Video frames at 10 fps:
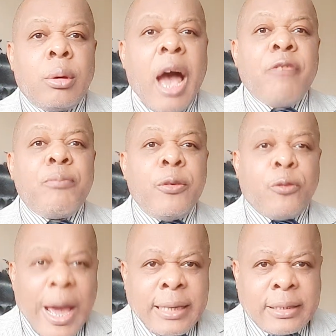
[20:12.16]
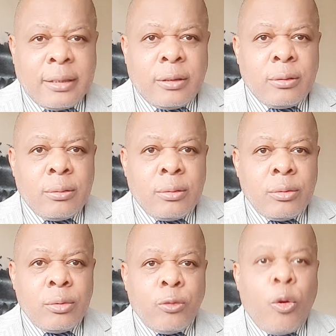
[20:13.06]
I've been fighting
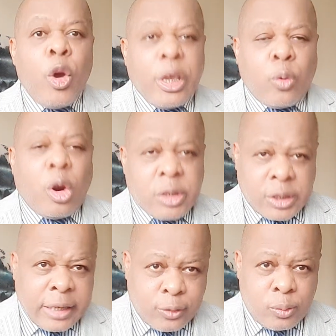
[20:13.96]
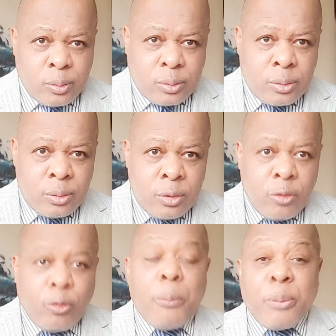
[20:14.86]
for equal status
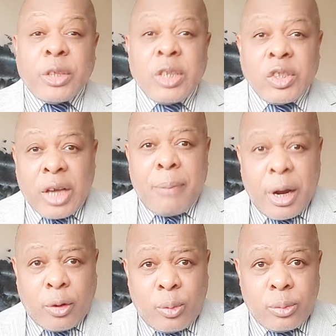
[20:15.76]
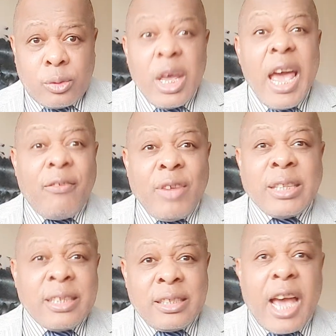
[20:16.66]
for British Cameroons ever
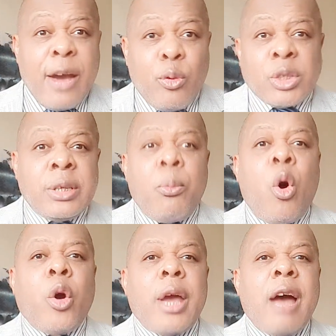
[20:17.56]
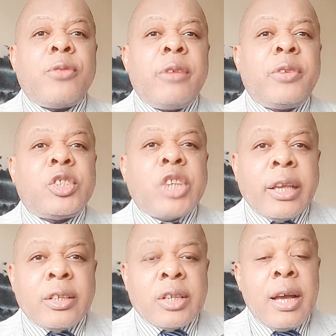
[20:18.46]
since I was a boy. I've never
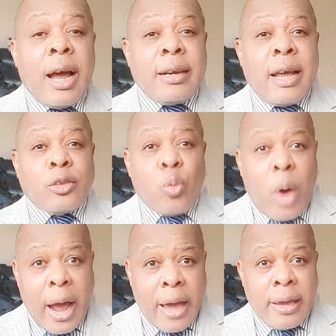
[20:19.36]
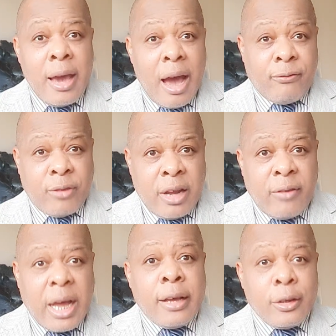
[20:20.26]
changed, and that's why I've
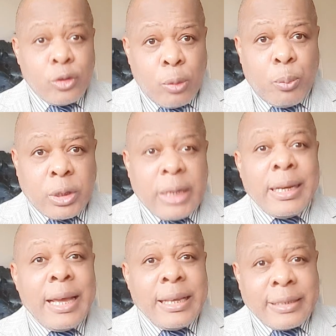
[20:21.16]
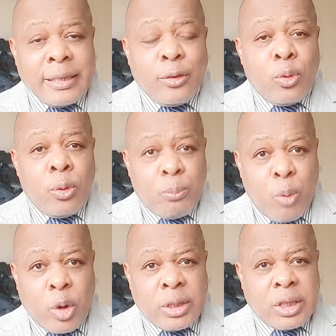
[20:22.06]
never supported a single
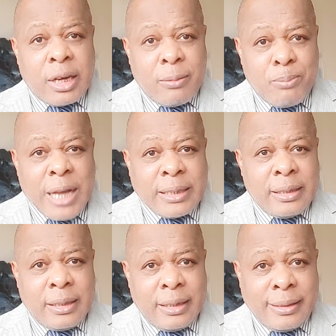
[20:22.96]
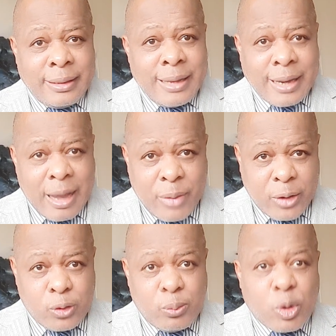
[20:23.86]
political party in the
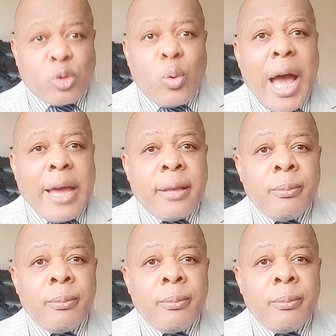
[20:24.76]
Cameroons. Because why?